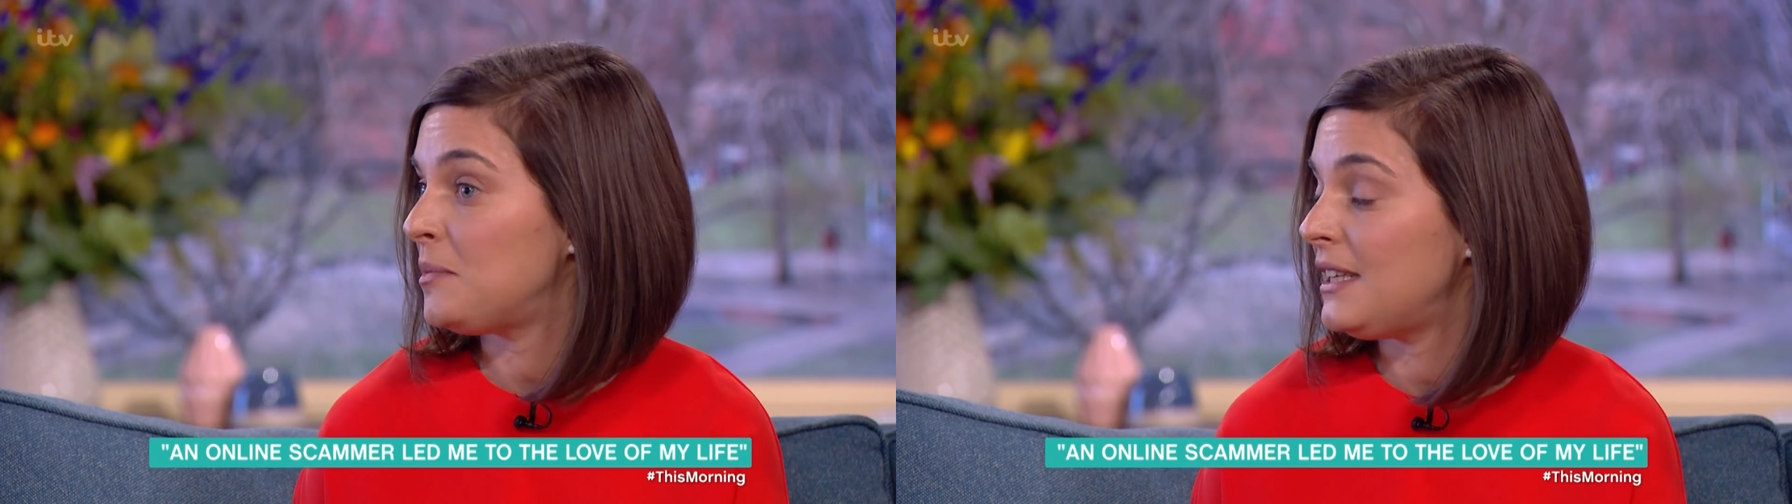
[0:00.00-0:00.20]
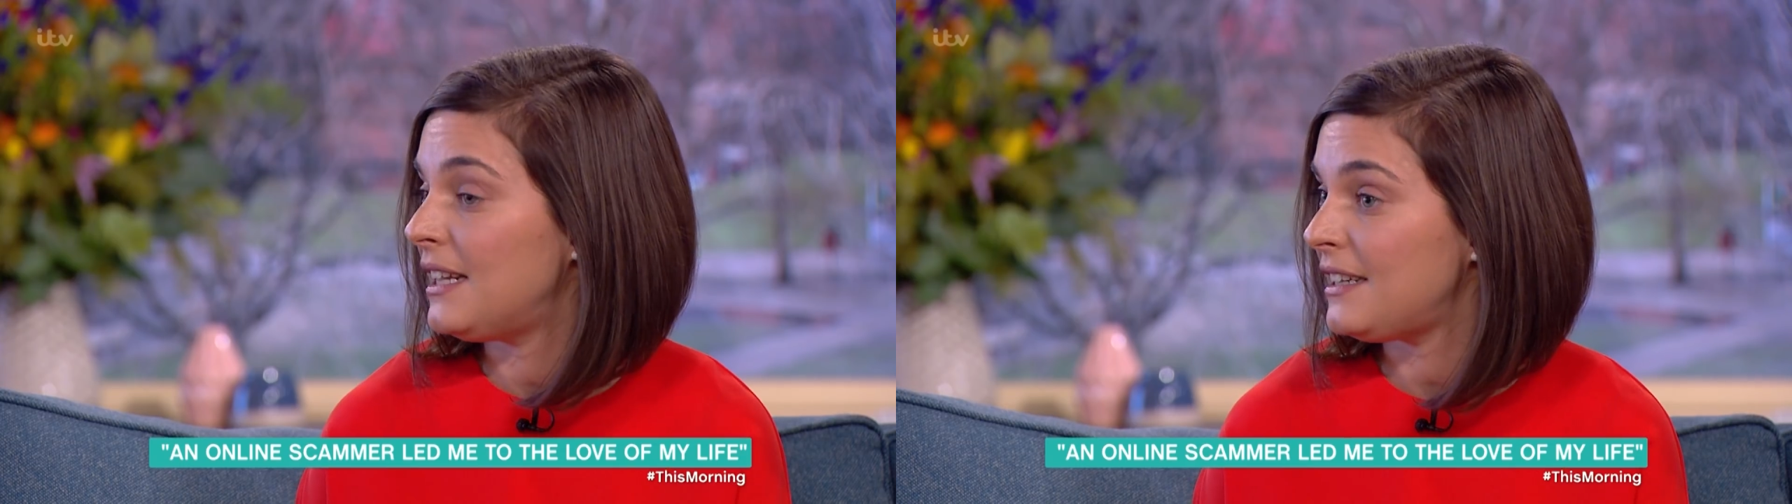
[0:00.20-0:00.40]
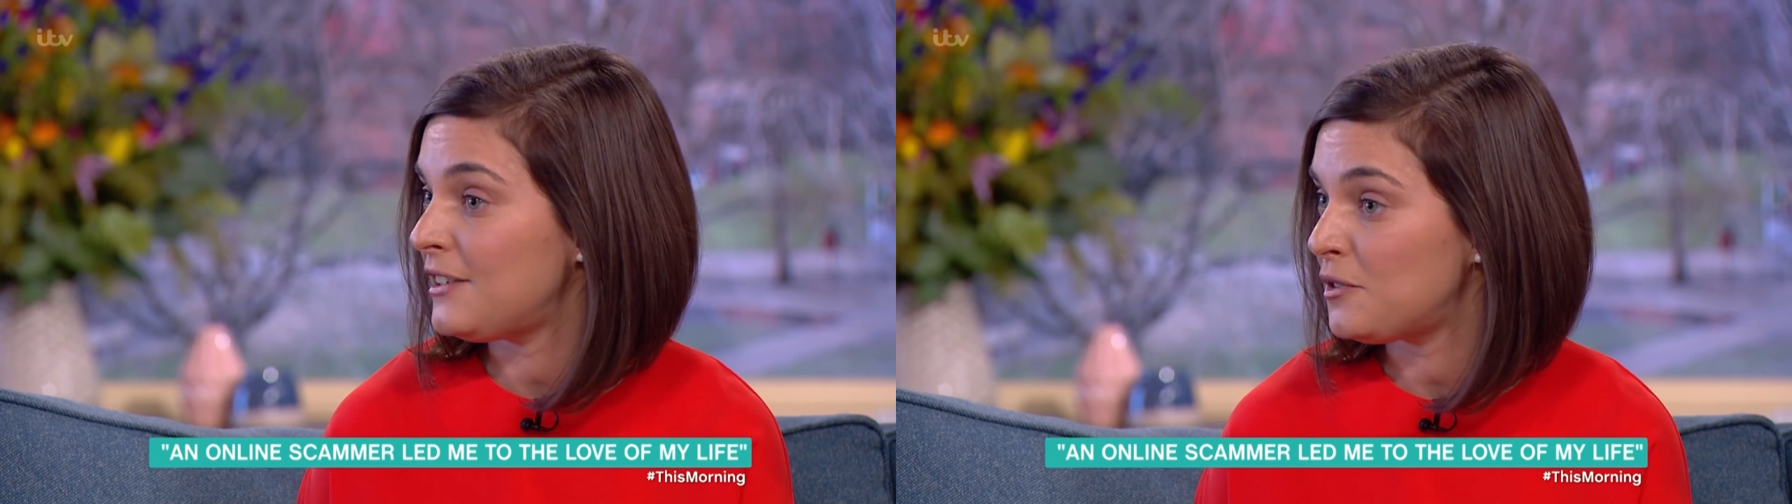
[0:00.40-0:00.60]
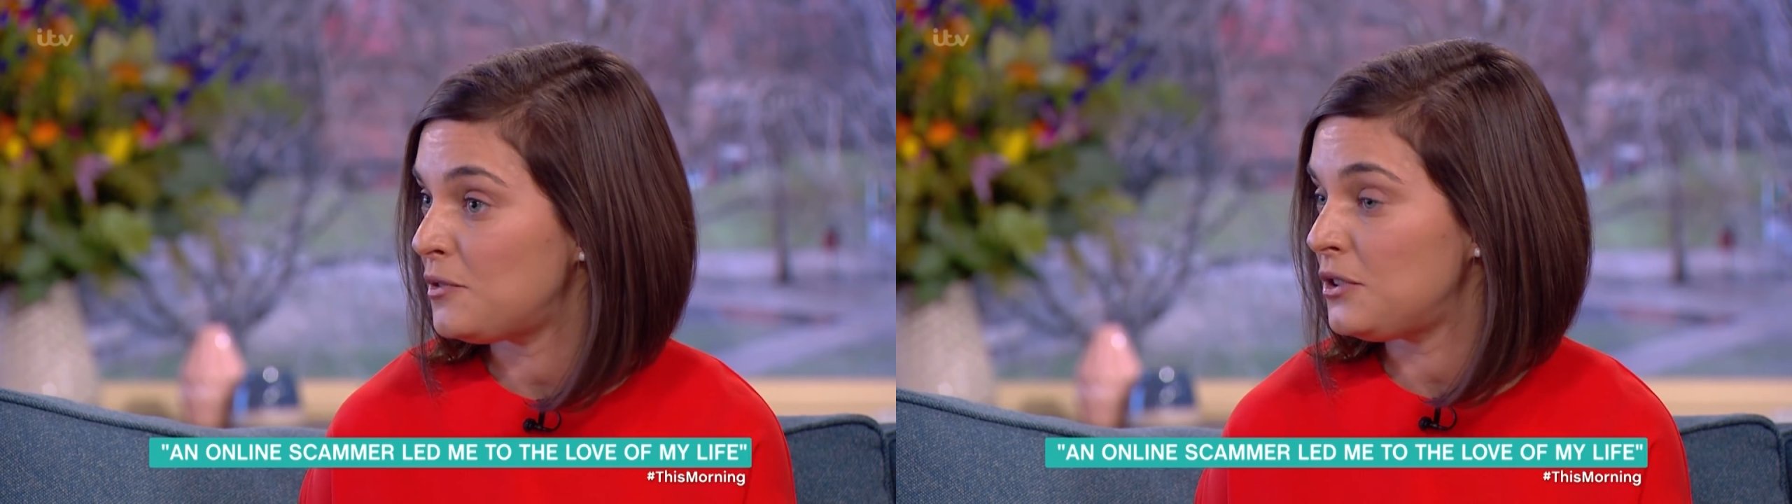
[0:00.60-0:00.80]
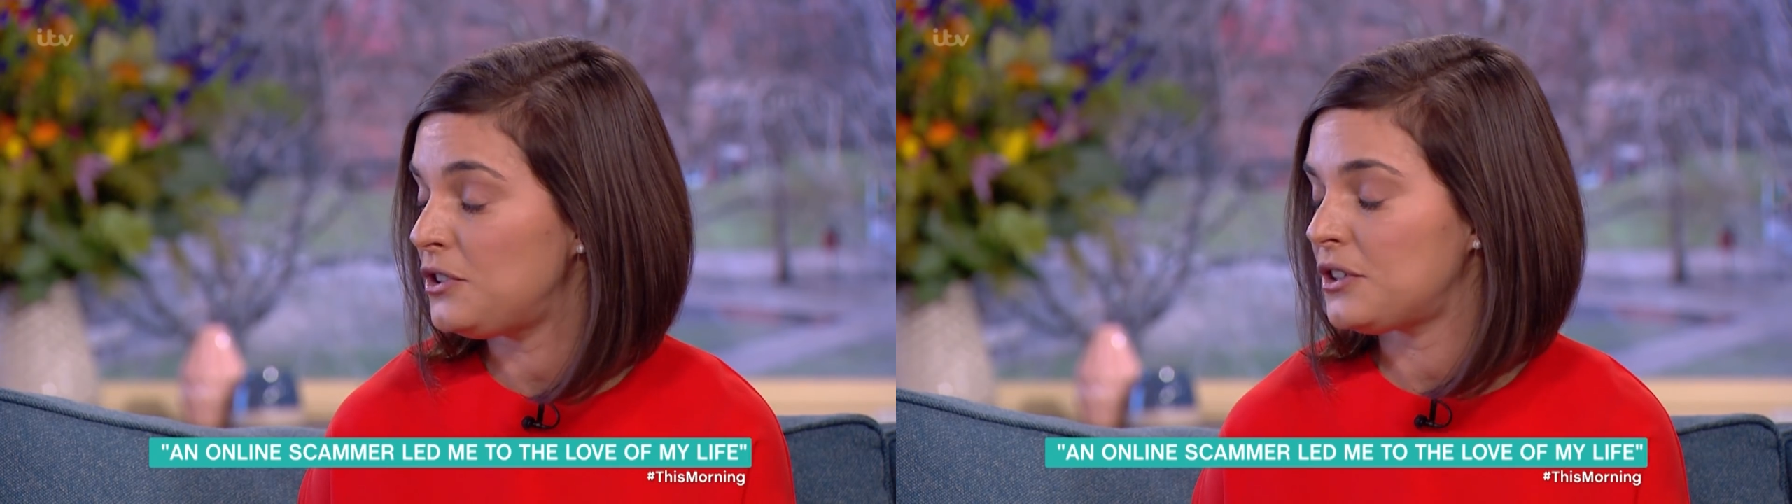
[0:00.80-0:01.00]
be then in the
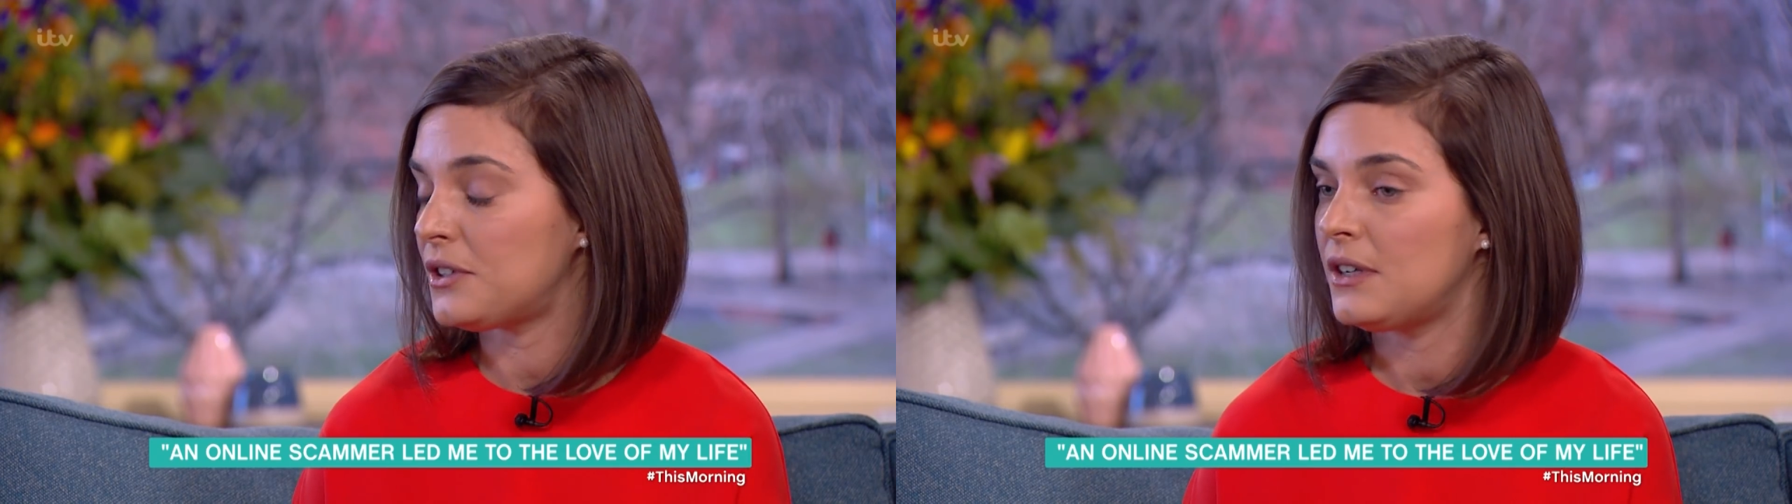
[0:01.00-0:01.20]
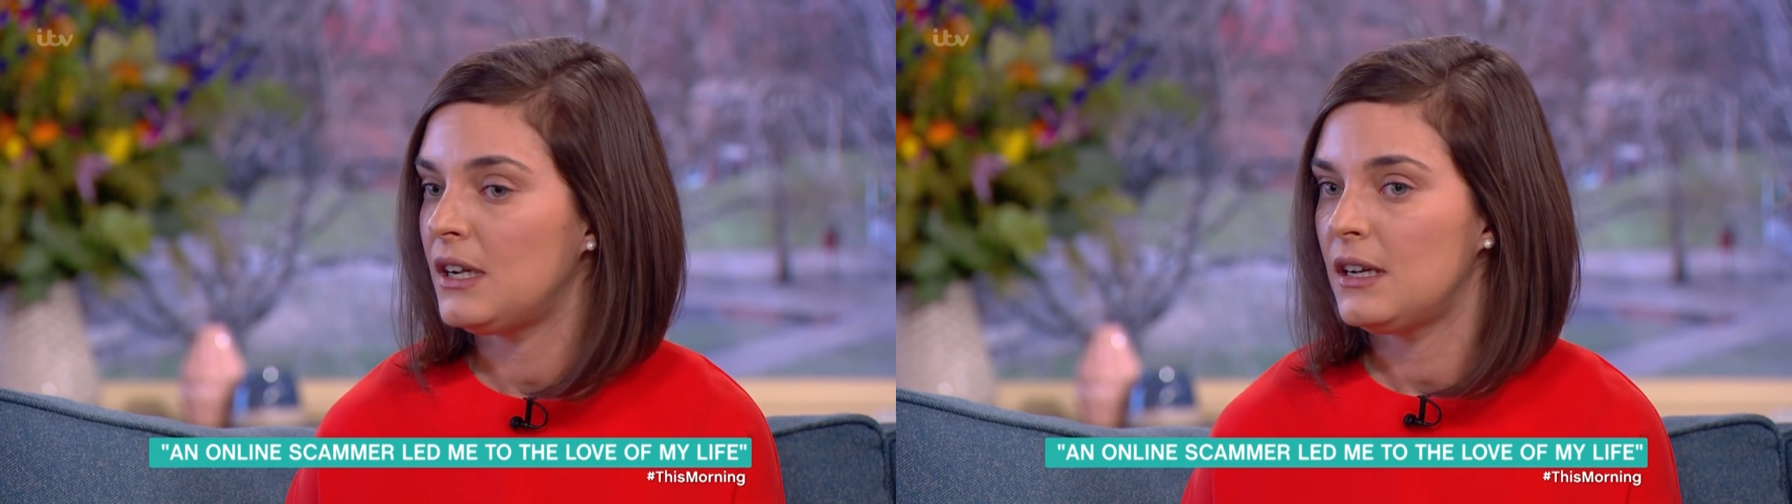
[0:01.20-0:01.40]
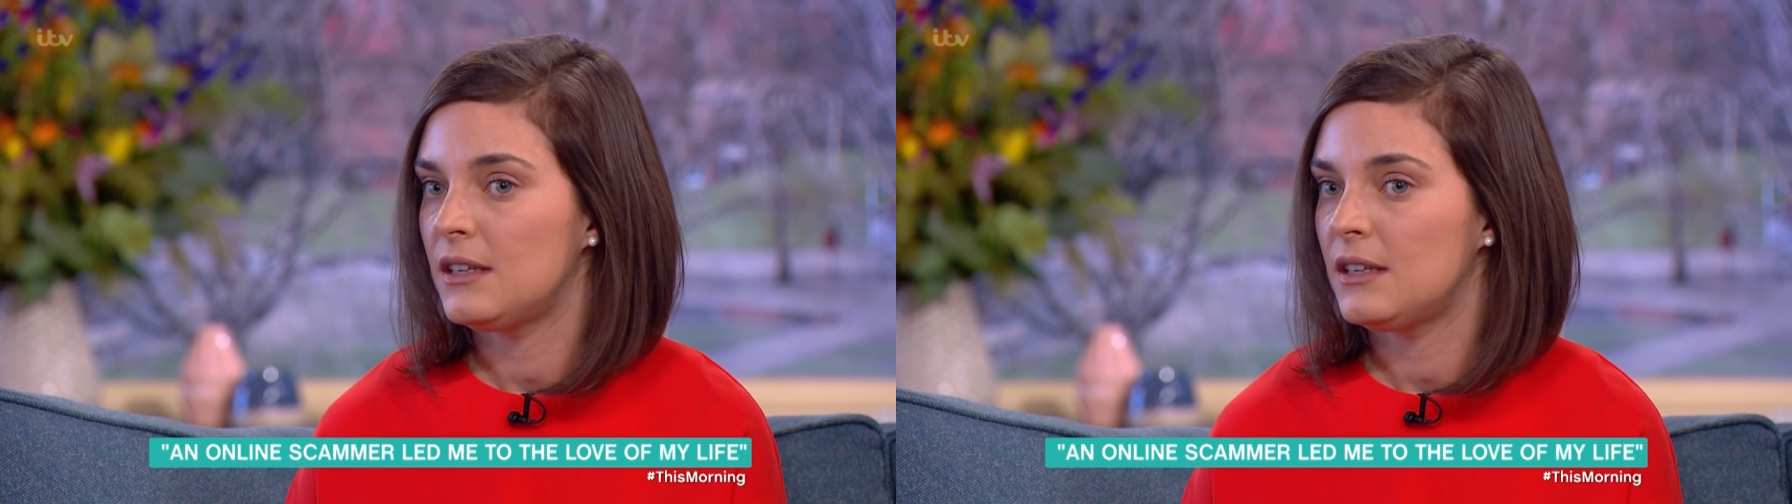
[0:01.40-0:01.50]
future? Mm.